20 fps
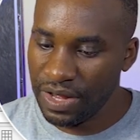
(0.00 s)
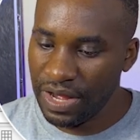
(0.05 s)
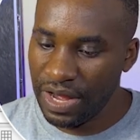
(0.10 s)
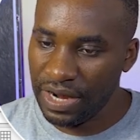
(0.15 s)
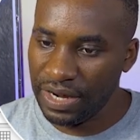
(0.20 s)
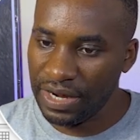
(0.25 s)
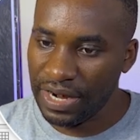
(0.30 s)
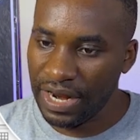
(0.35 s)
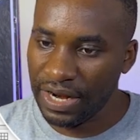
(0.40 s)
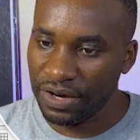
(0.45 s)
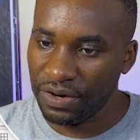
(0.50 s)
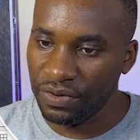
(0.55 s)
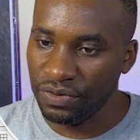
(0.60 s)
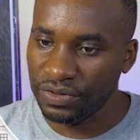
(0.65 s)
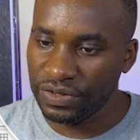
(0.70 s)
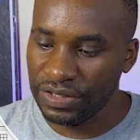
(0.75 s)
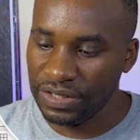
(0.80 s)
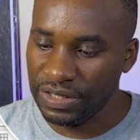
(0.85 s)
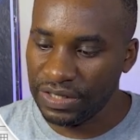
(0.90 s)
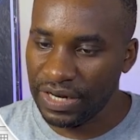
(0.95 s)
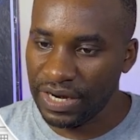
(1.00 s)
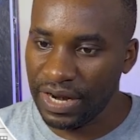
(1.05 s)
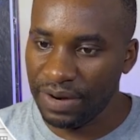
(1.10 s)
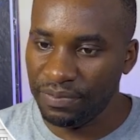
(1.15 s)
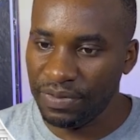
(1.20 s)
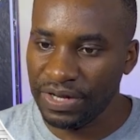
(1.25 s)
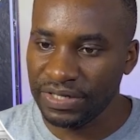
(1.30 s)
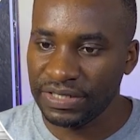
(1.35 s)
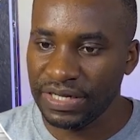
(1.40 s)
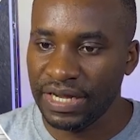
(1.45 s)
and then I close it and I
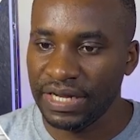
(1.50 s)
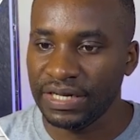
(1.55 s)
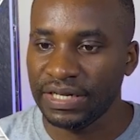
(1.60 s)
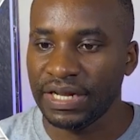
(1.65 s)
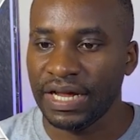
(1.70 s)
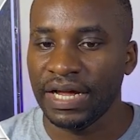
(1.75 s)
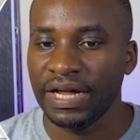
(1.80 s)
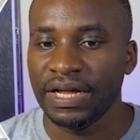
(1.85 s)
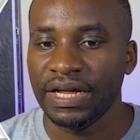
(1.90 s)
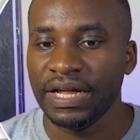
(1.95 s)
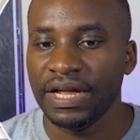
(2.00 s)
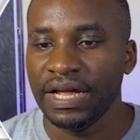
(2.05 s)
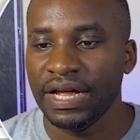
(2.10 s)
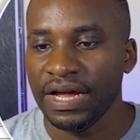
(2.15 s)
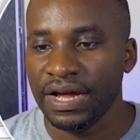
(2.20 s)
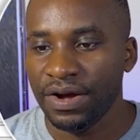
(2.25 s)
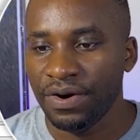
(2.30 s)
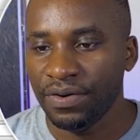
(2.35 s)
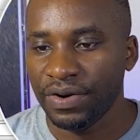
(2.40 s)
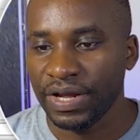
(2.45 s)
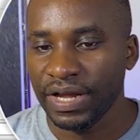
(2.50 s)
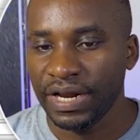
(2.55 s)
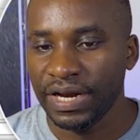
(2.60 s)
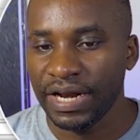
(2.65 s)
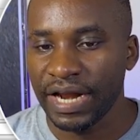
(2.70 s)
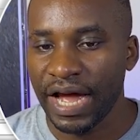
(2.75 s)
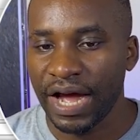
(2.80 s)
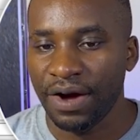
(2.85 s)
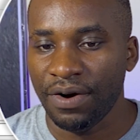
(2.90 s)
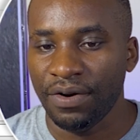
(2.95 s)
press enter. Okay,
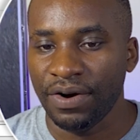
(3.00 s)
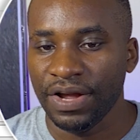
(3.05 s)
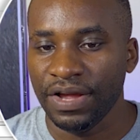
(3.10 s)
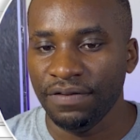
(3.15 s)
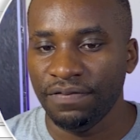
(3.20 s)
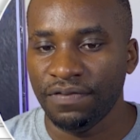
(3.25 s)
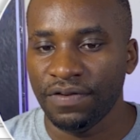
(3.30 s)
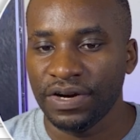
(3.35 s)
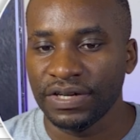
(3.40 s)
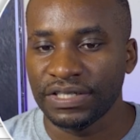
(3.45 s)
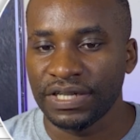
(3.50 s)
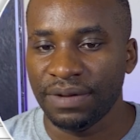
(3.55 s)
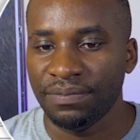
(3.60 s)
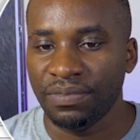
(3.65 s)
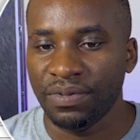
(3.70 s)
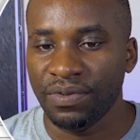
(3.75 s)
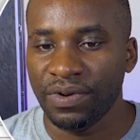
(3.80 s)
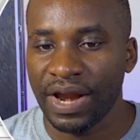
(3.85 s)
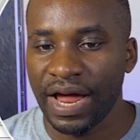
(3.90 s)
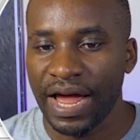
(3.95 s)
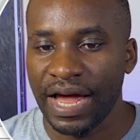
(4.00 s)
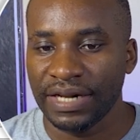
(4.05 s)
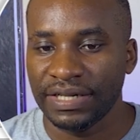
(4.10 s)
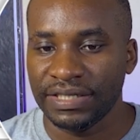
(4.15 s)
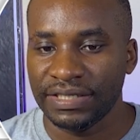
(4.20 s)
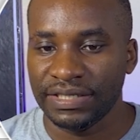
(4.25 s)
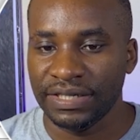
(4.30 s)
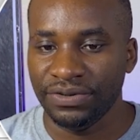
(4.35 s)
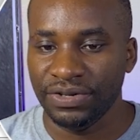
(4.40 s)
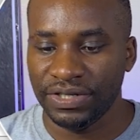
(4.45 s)
now if for example I had
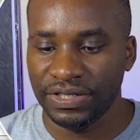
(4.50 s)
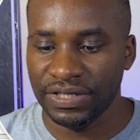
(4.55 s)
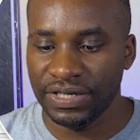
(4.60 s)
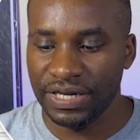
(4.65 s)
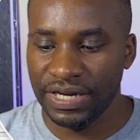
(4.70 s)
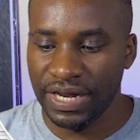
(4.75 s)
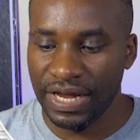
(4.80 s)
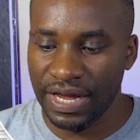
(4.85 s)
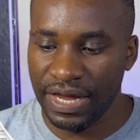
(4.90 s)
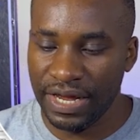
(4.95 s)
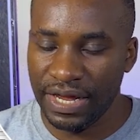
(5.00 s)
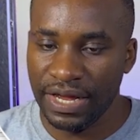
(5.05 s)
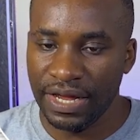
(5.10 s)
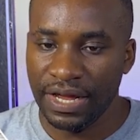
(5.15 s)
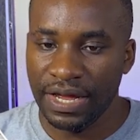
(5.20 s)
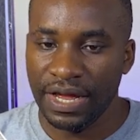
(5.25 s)
written here,